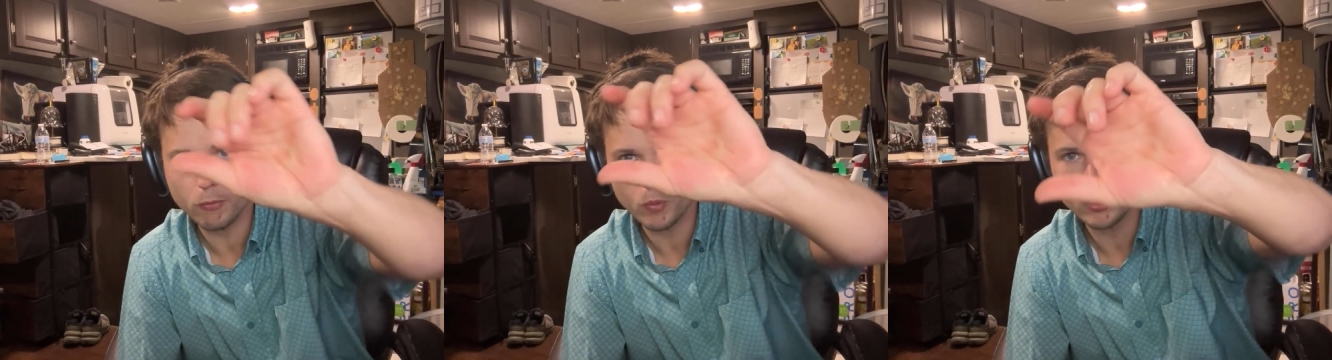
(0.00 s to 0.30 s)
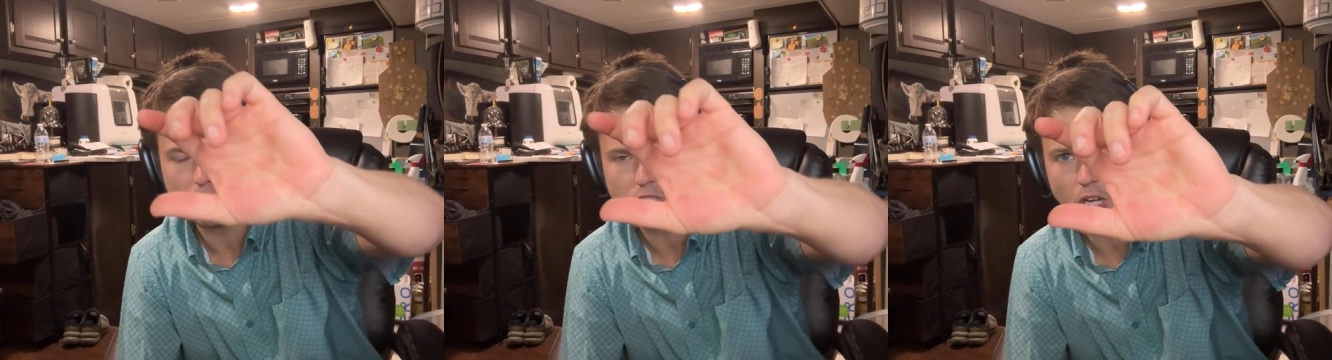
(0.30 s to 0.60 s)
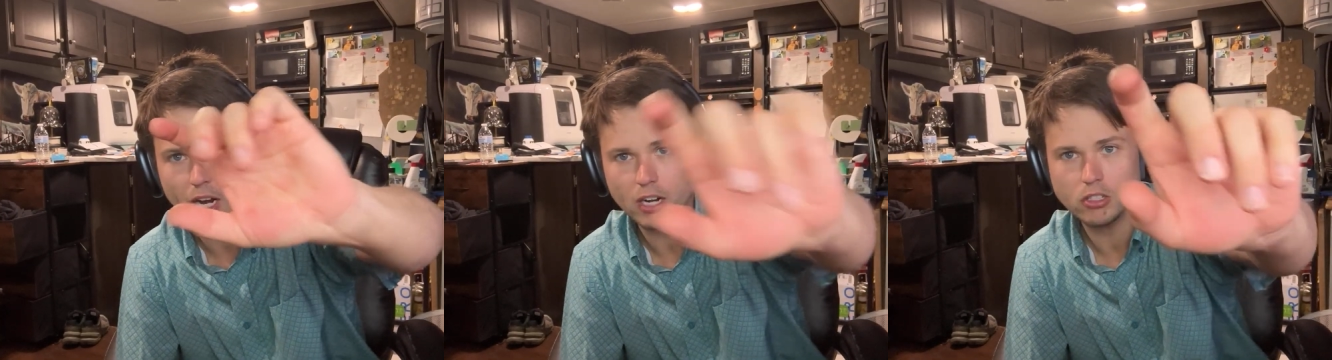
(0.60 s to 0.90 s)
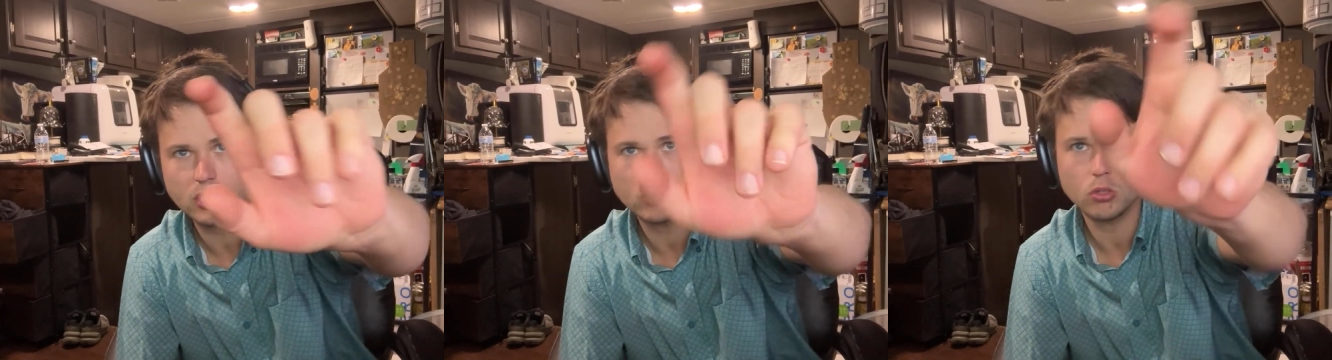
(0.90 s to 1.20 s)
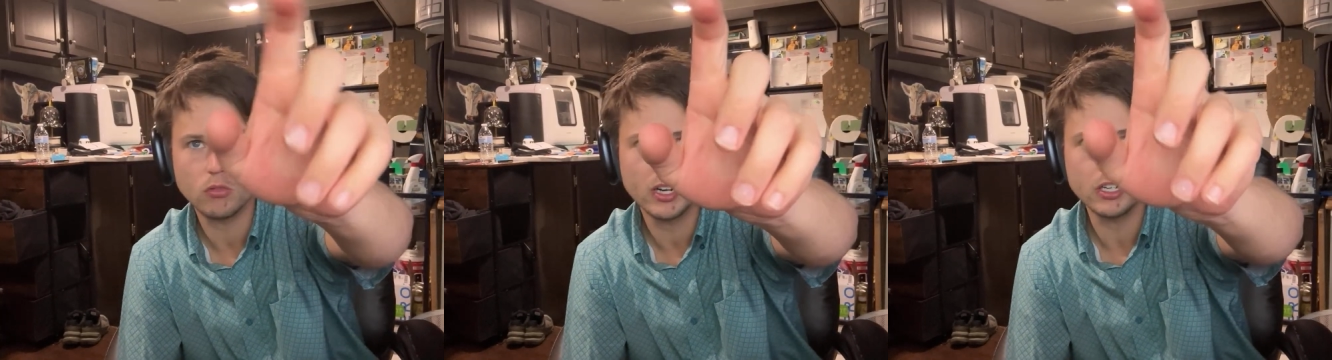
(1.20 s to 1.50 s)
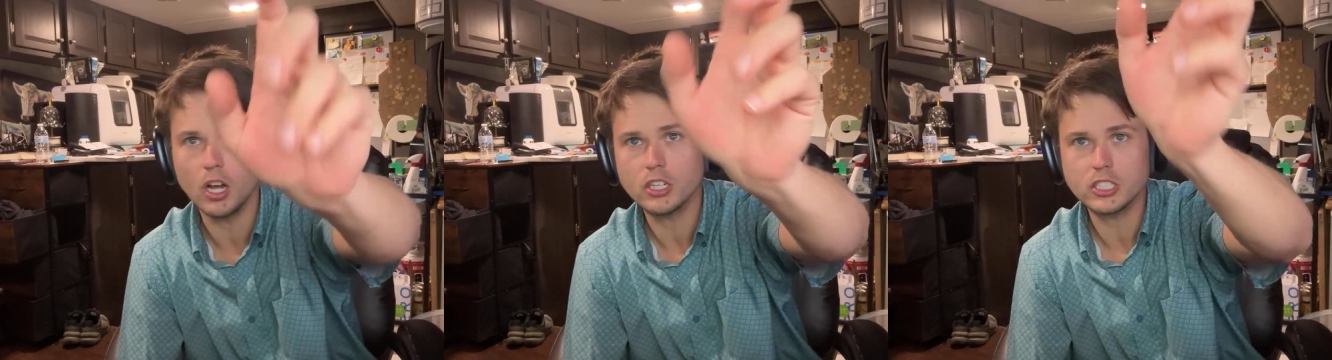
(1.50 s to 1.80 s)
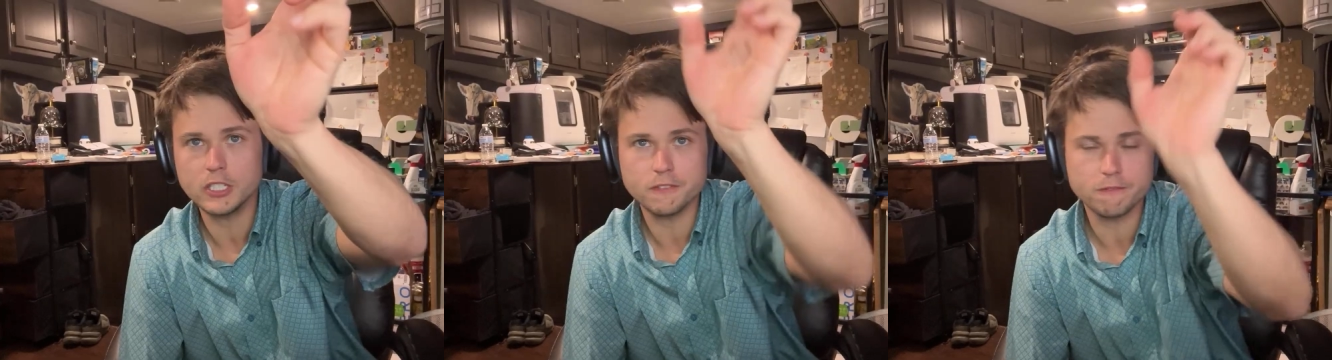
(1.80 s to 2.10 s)
whether it's iron sights or red dots,
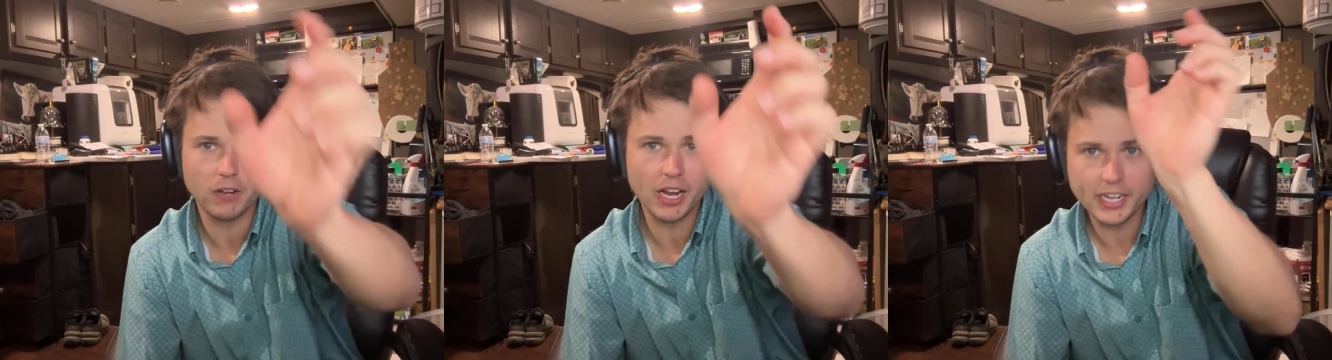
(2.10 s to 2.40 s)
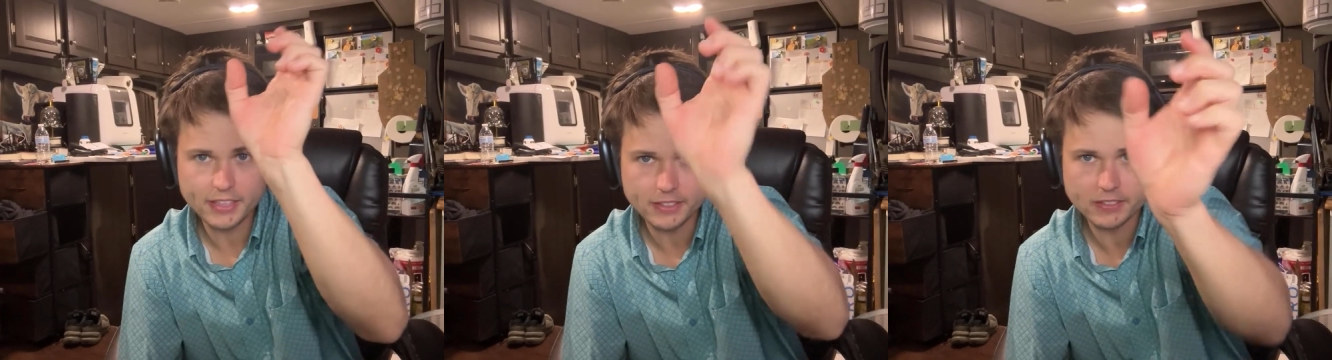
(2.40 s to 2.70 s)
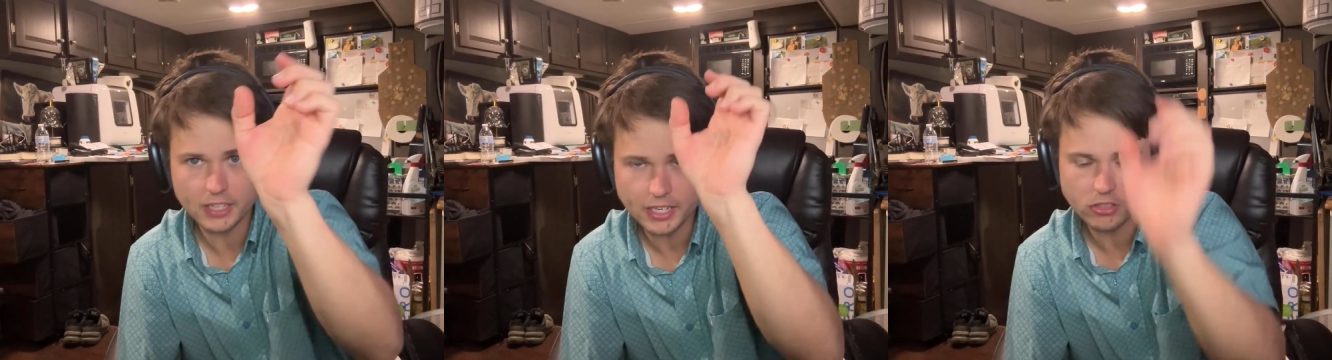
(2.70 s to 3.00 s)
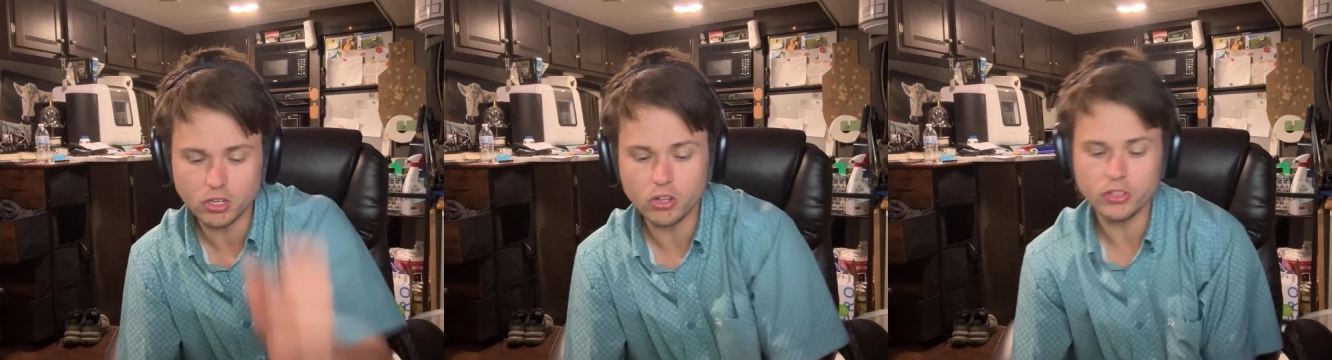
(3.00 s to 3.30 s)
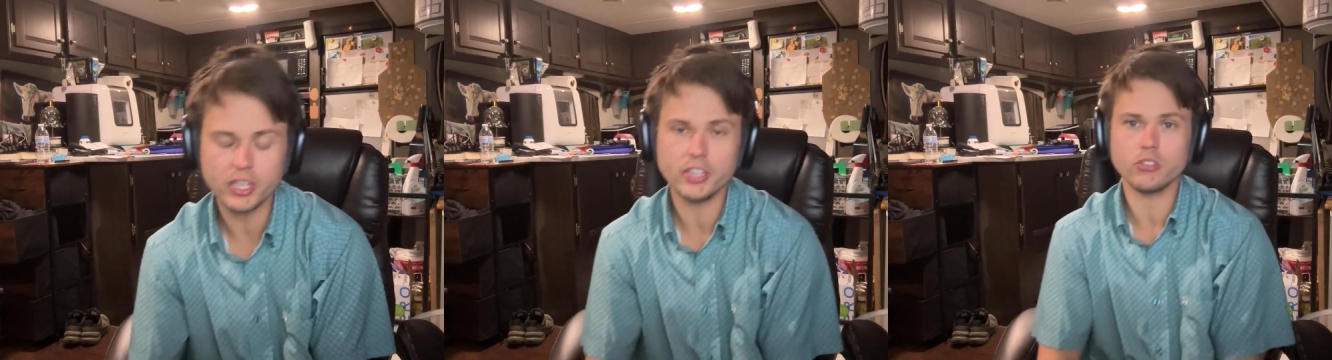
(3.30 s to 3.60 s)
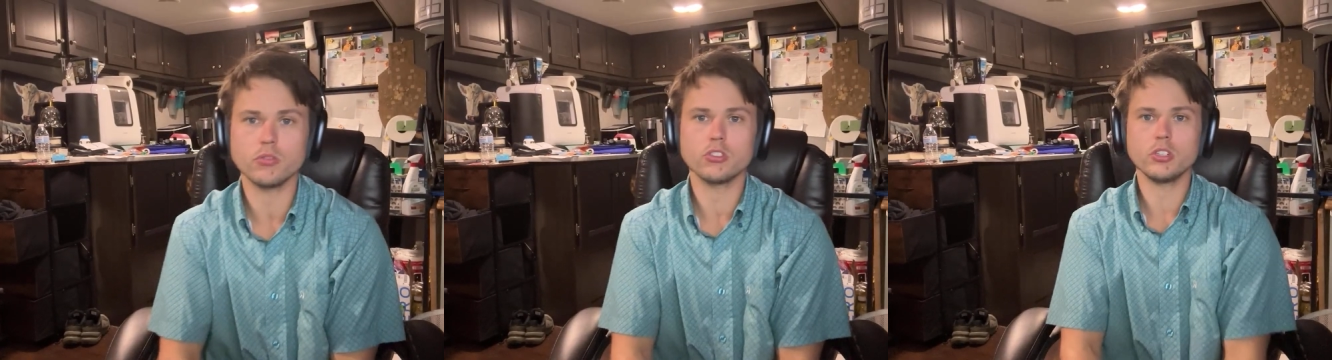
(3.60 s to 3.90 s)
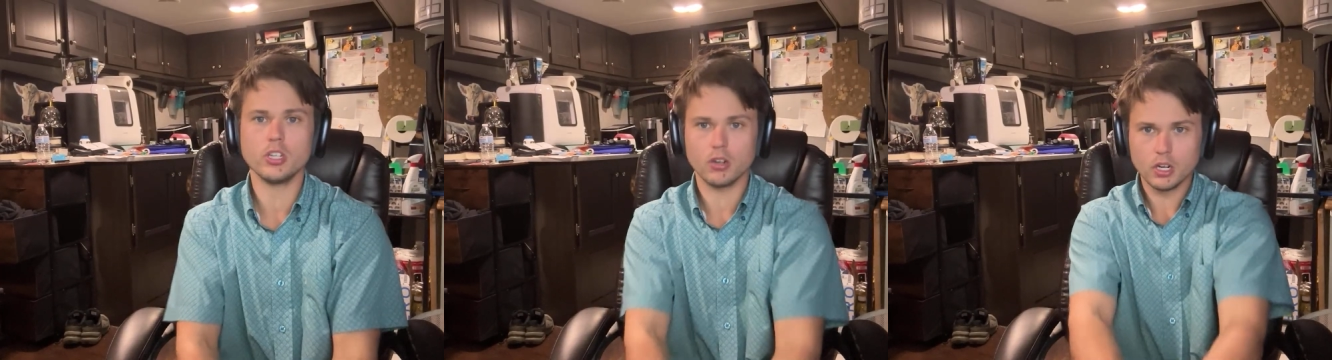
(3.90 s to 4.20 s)
is finding the sights on the A zone. So
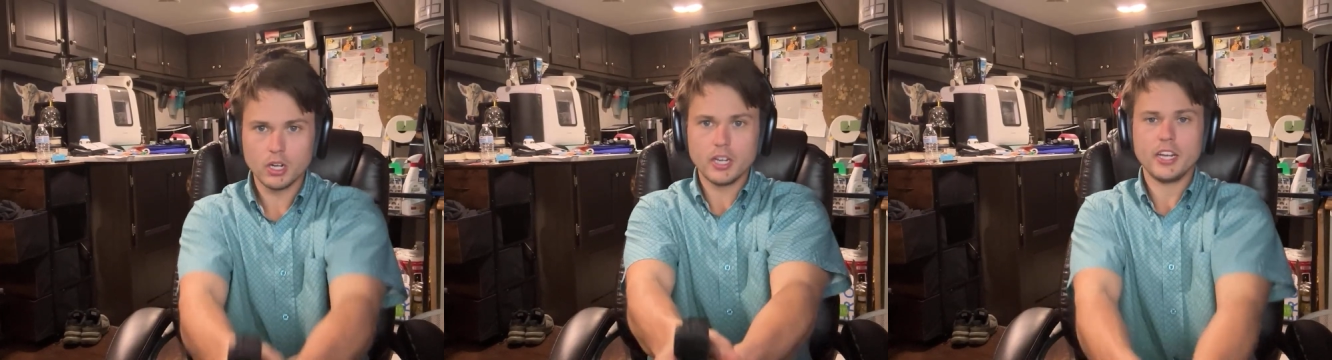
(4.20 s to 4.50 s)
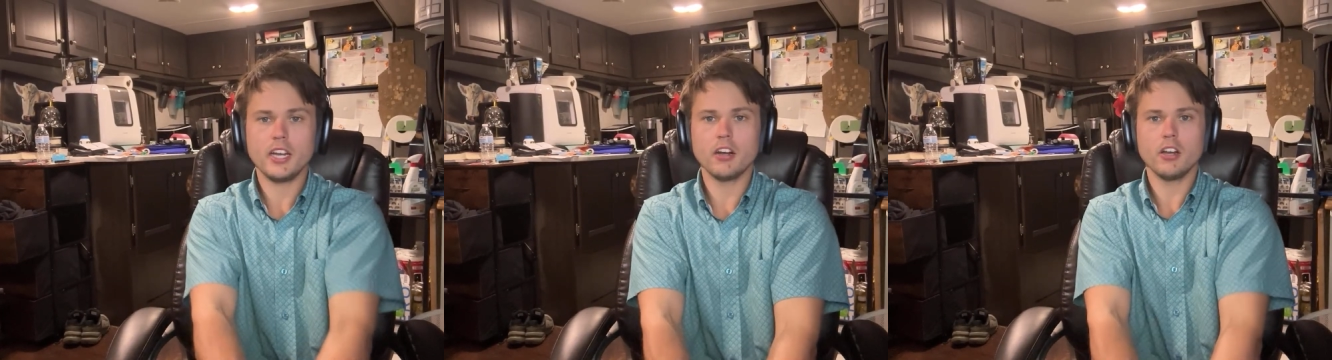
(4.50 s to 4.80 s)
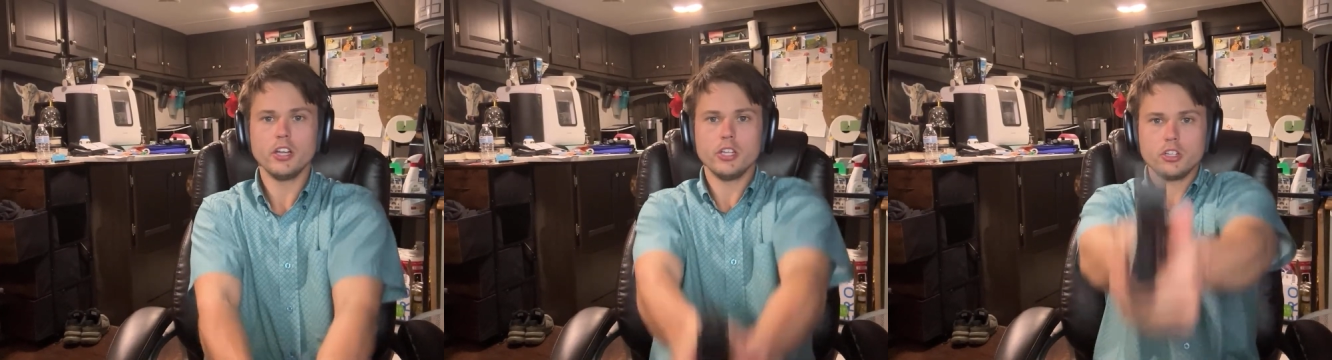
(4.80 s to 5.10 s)
you're here, you